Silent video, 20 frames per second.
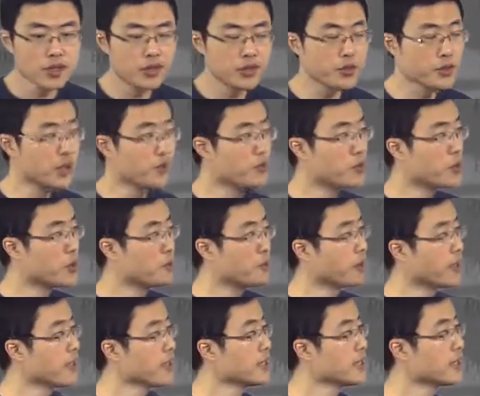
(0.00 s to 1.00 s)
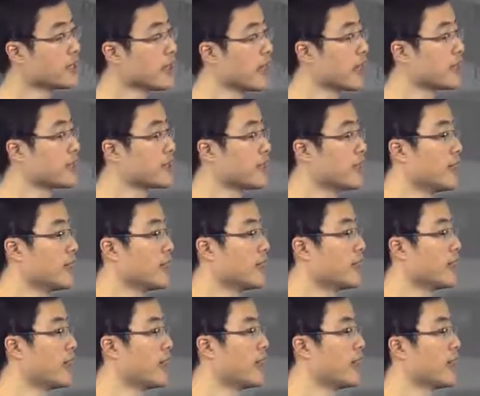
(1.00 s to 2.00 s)
so if you replace that,
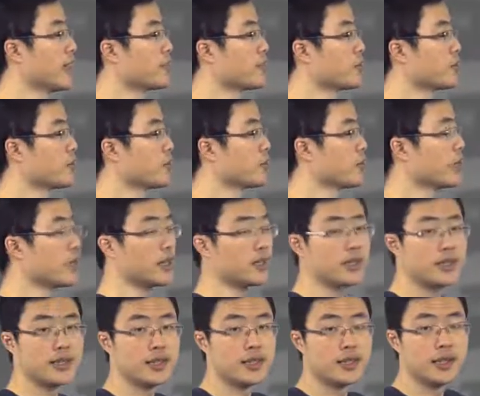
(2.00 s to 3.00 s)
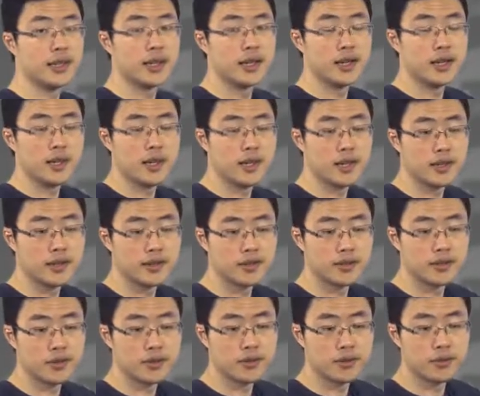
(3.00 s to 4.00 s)
then let's look at the, uh,
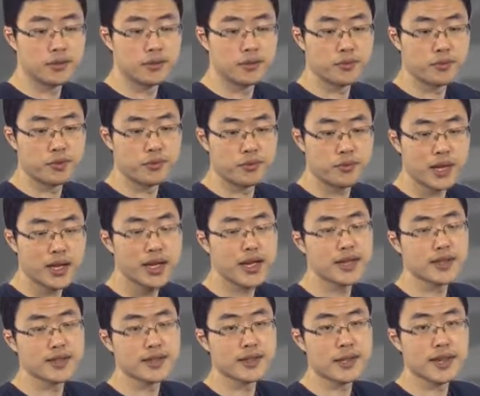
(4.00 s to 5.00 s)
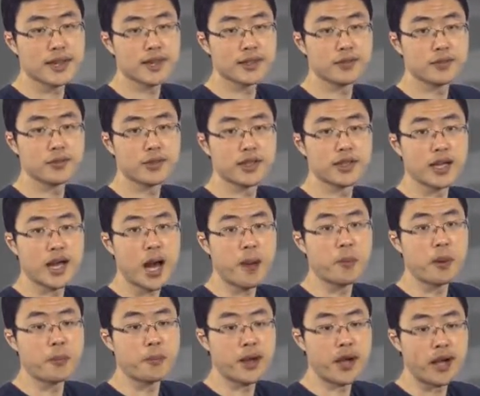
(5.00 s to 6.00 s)
the, the right hand side. Let's look at the
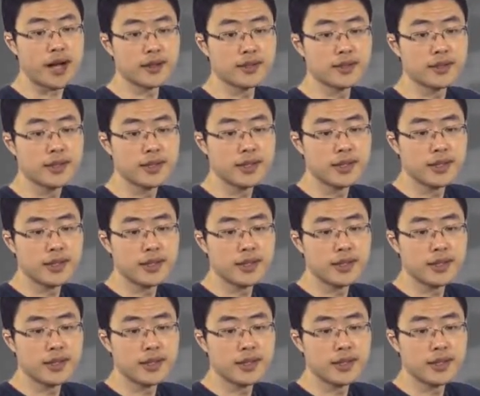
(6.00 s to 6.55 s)
upper bound.